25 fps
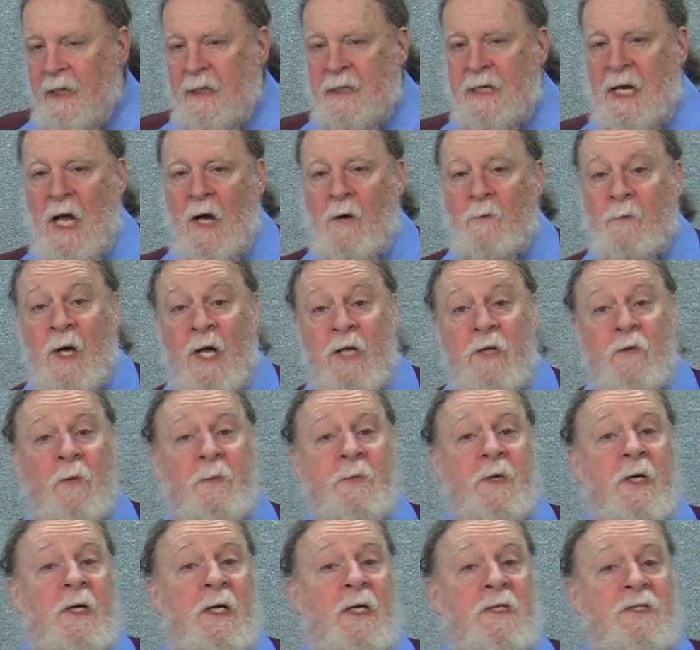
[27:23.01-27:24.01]
Now, by the
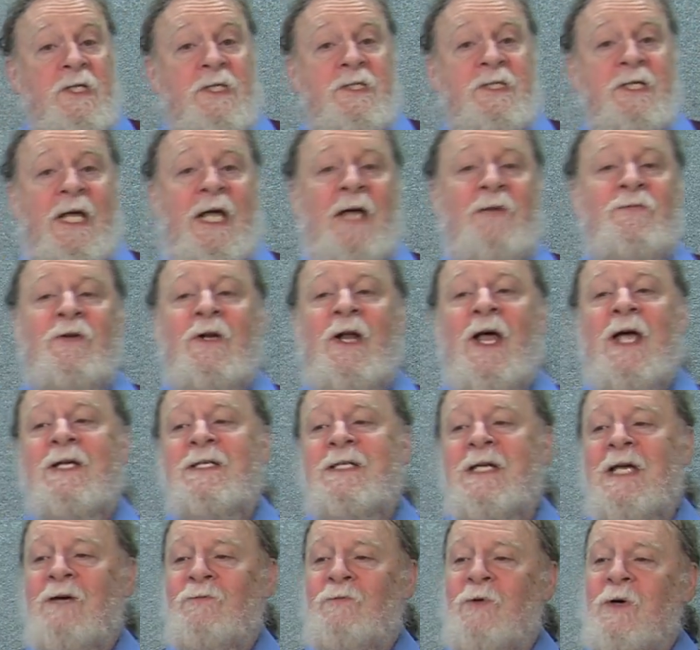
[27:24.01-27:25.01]
way, gonna, just to give you an
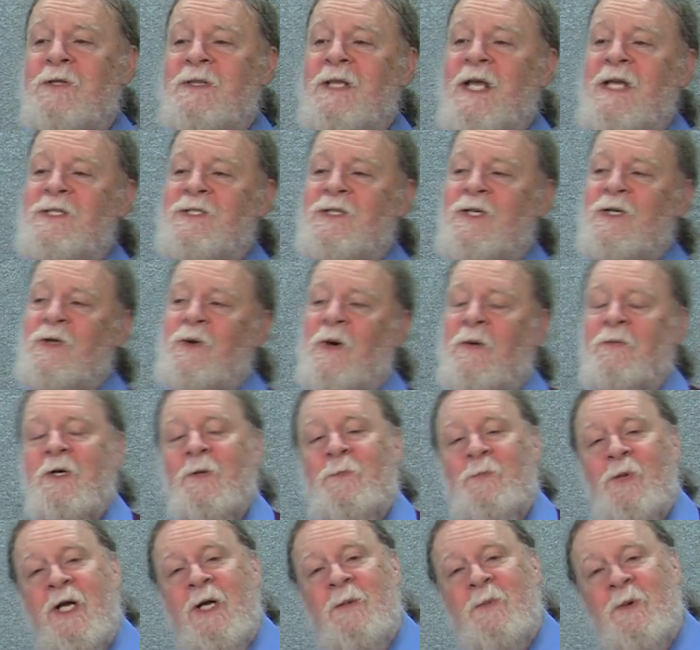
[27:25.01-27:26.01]
idea of what they do, I'm going
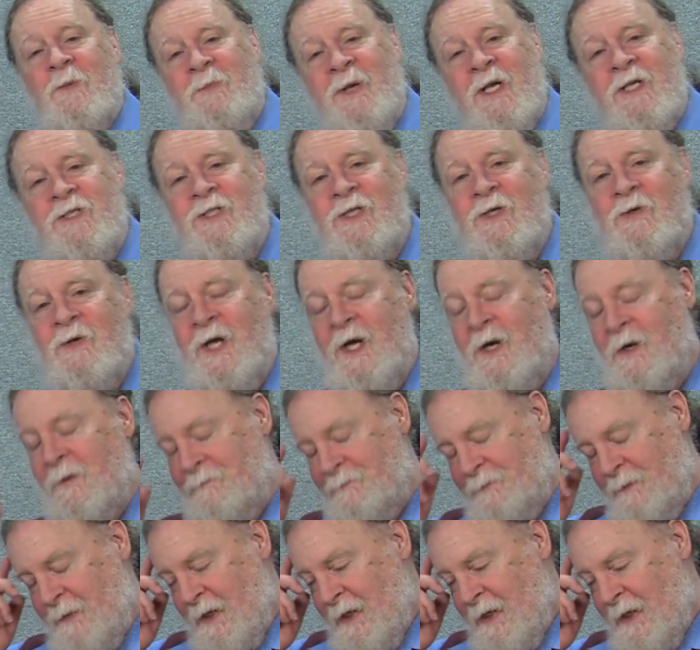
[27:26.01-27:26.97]
to bring up a picture here.